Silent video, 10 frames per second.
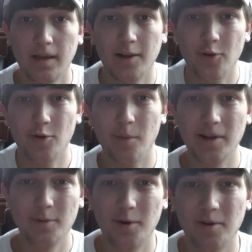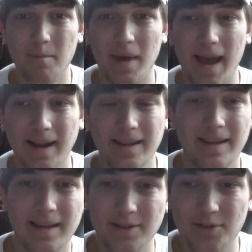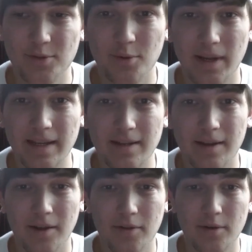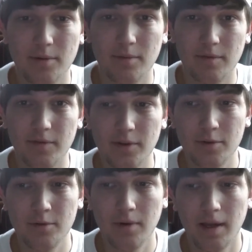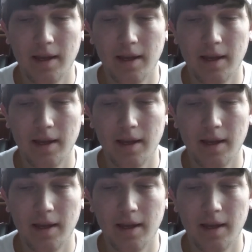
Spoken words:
Hello, everybody. Welcome back to another review.